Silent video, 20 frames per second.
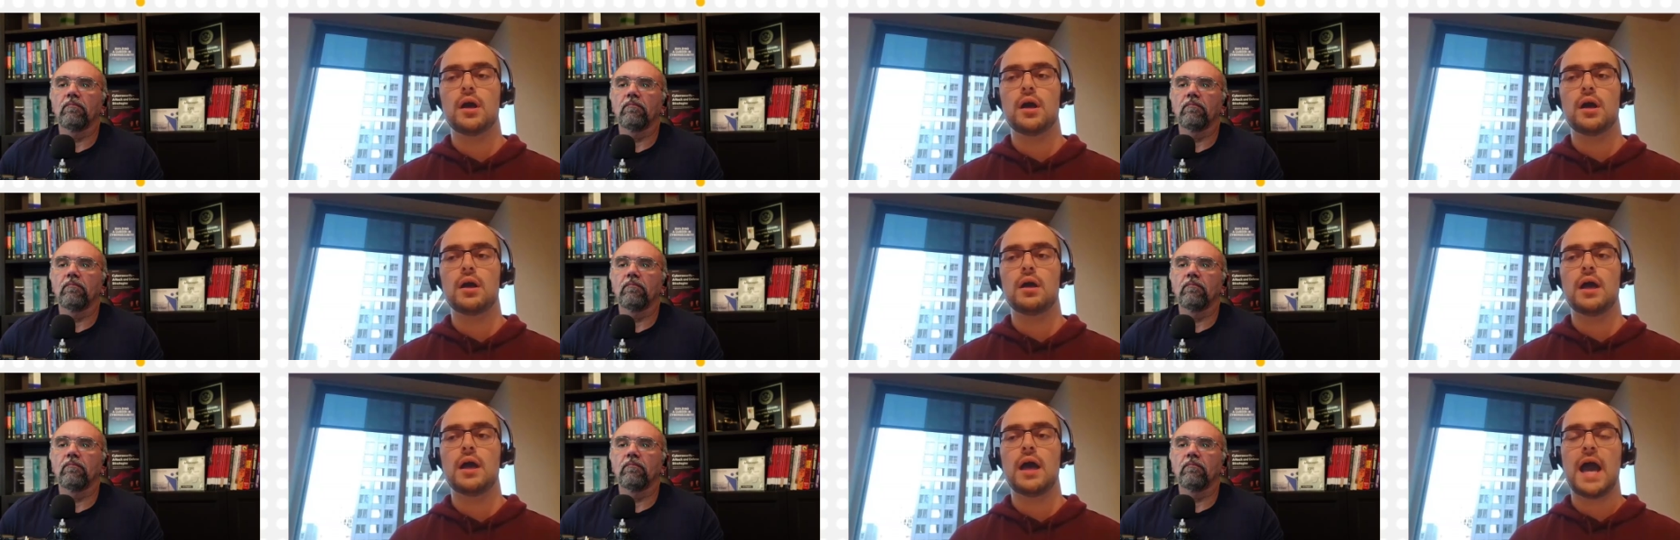
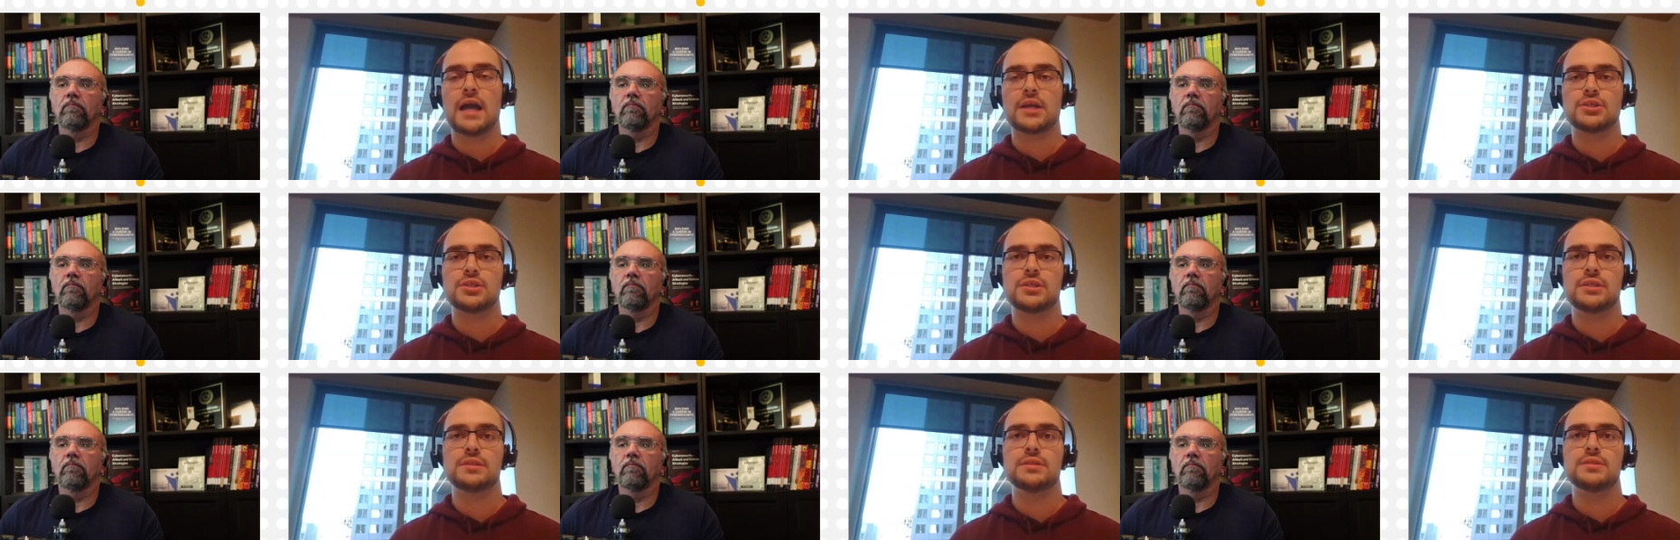Speaker 1: uh,
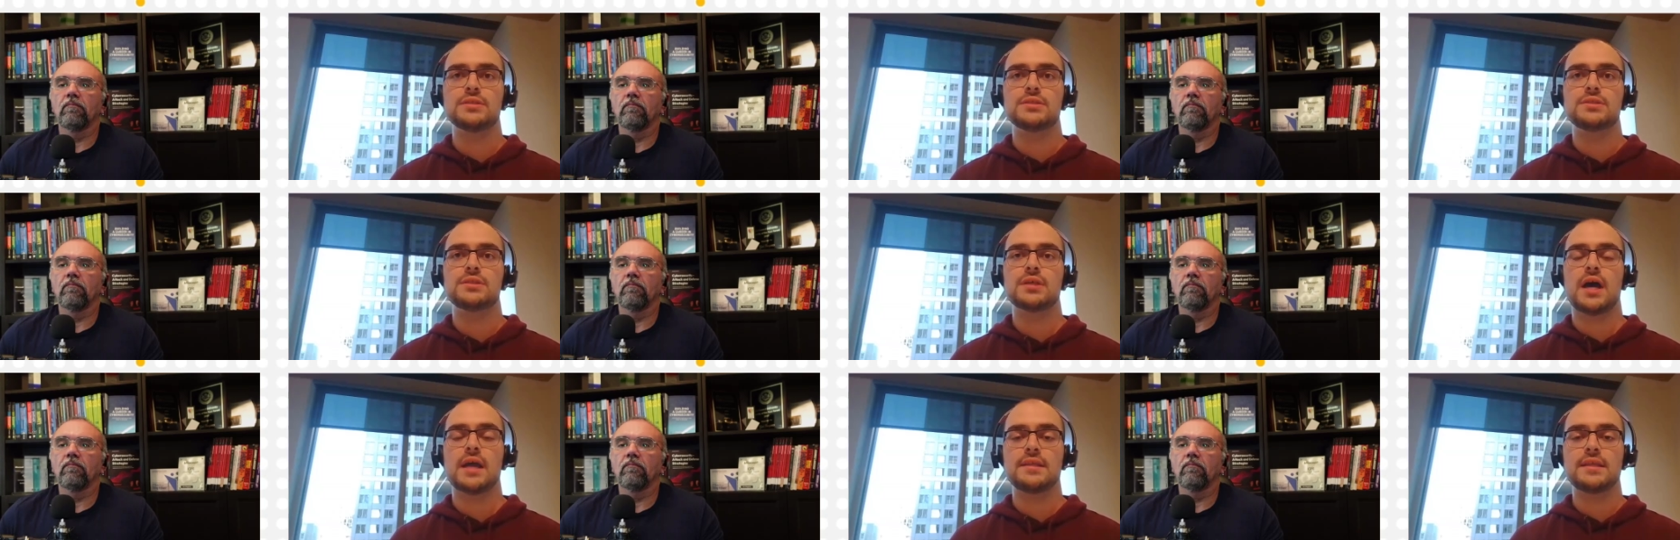
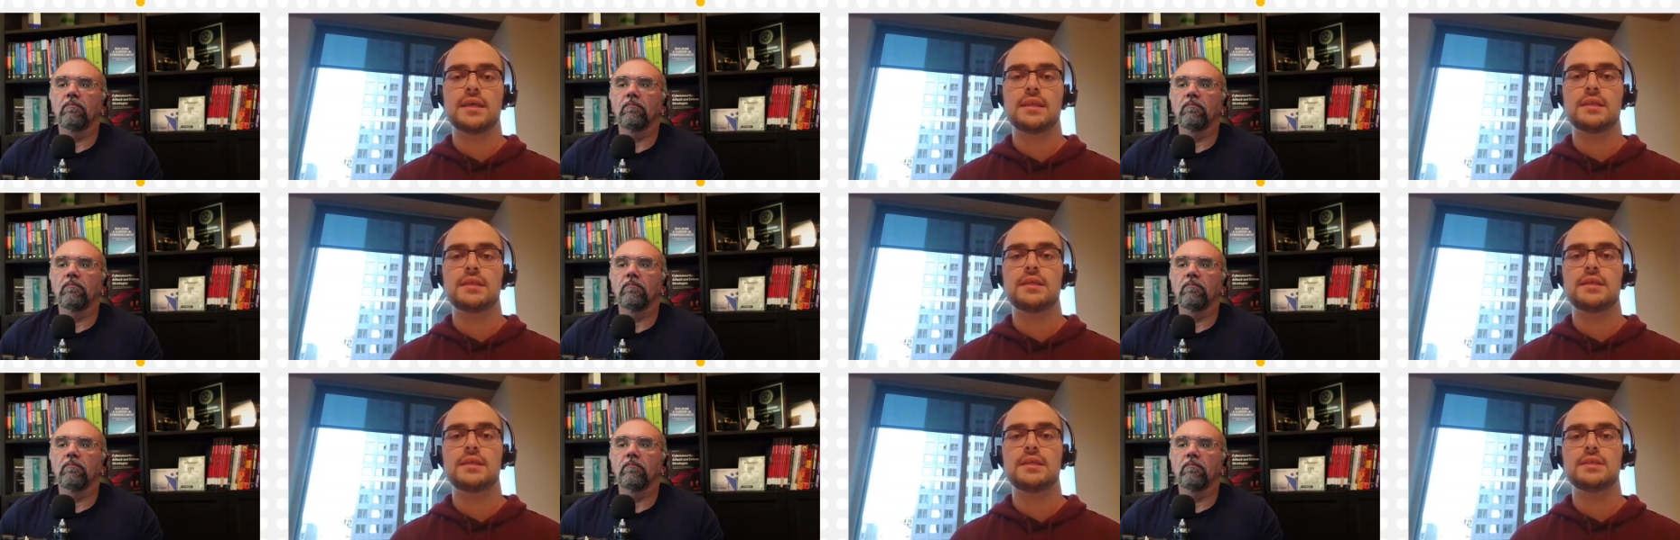actions,
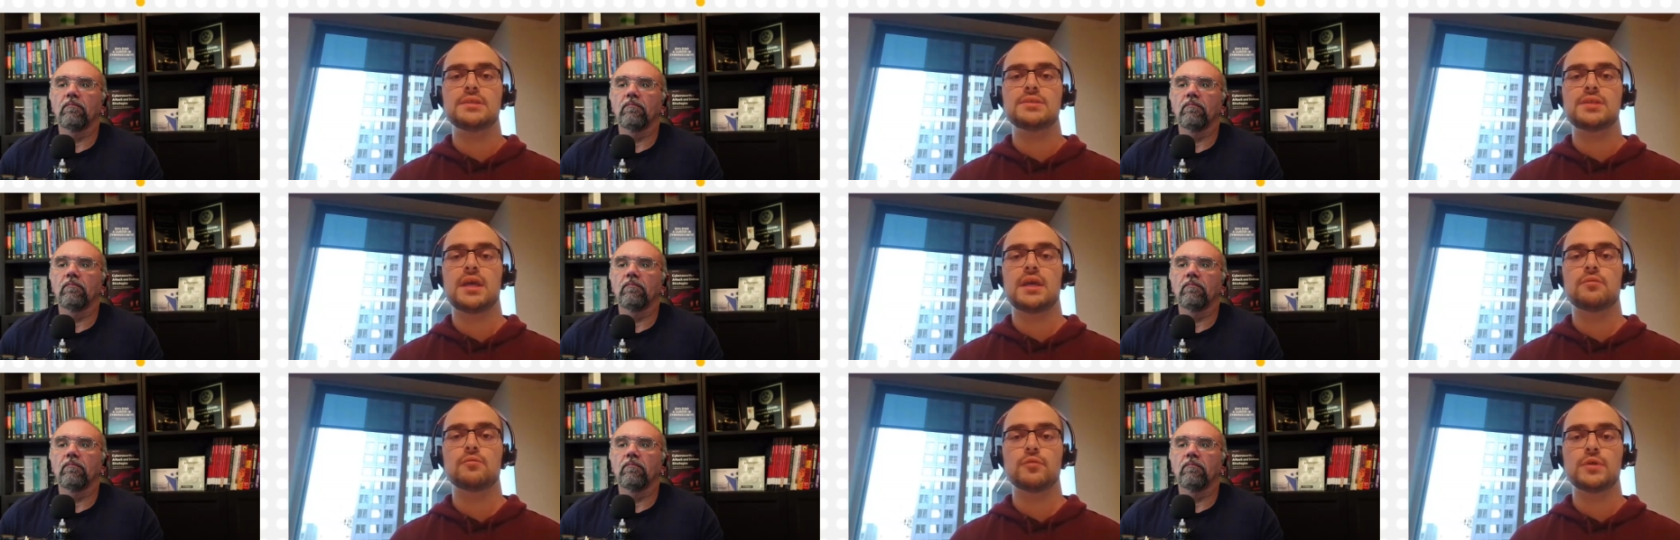
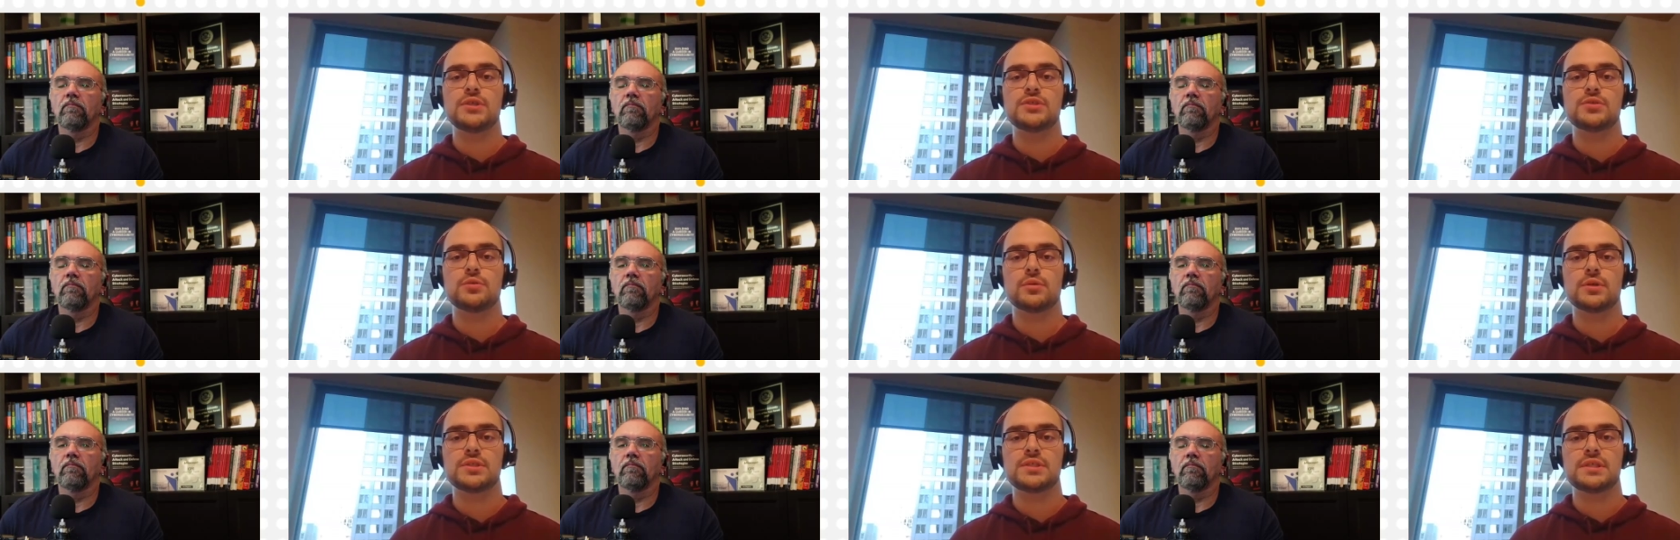identities, and
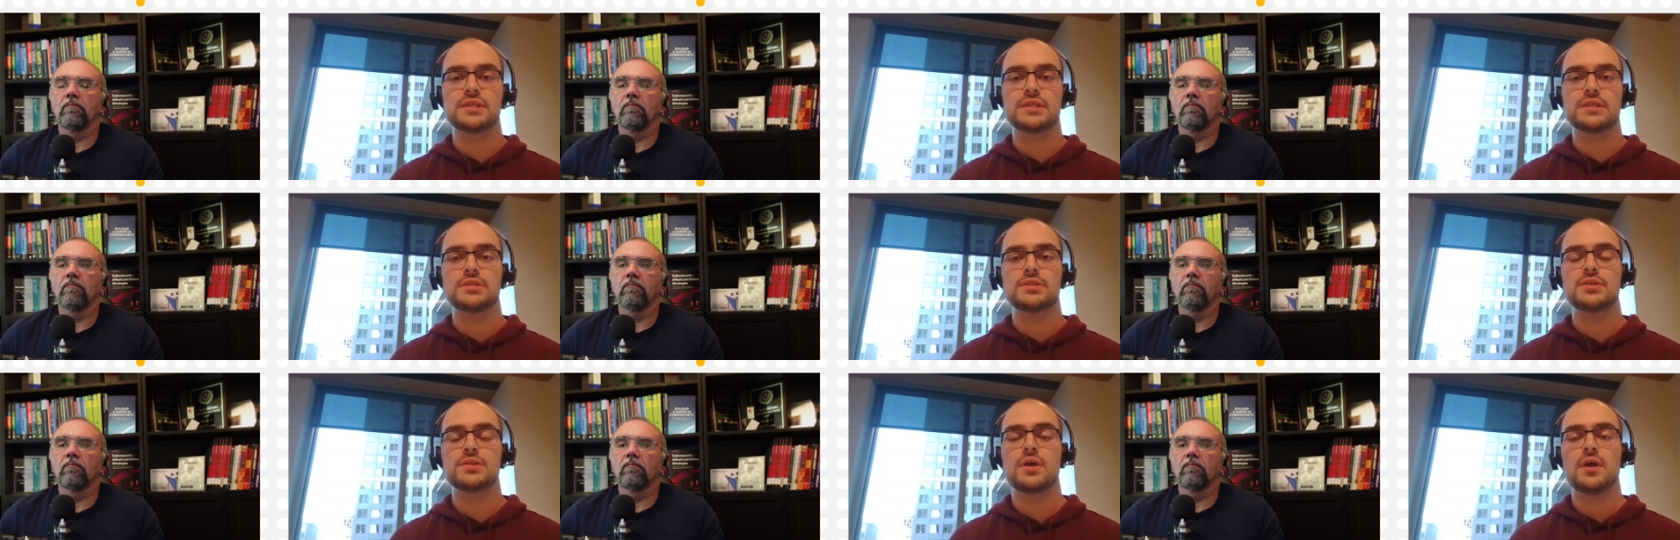
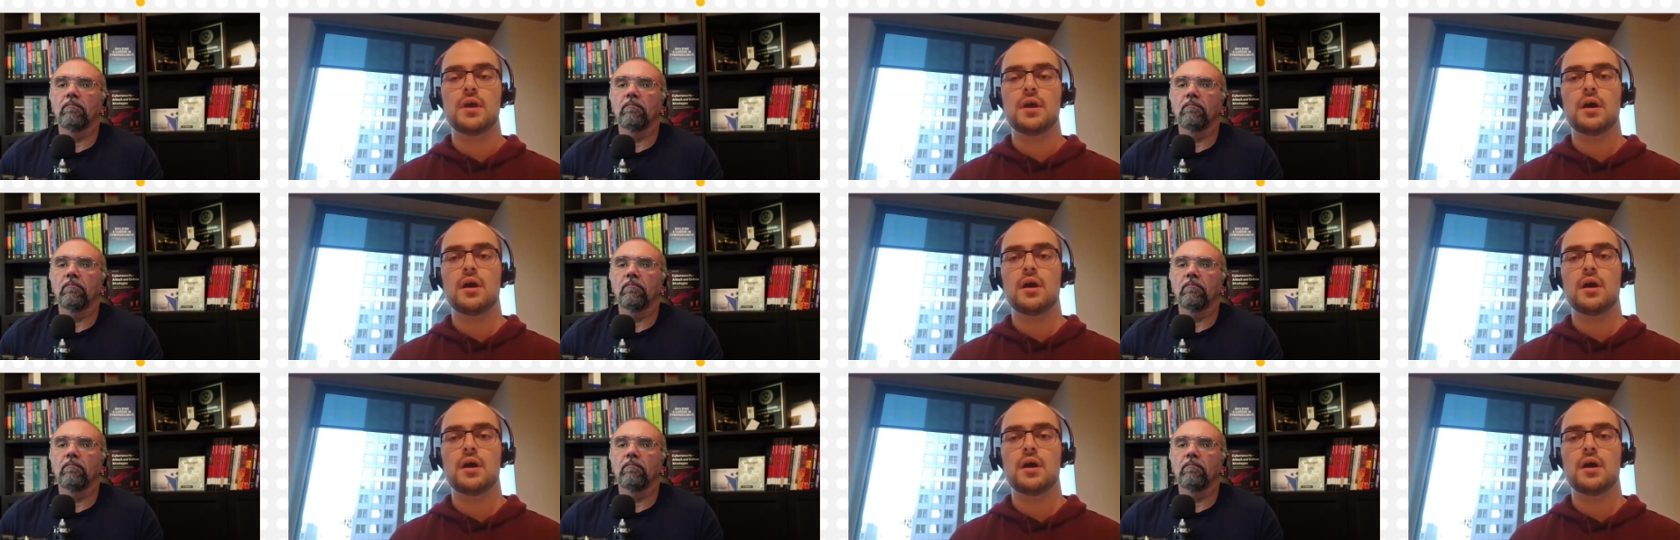resources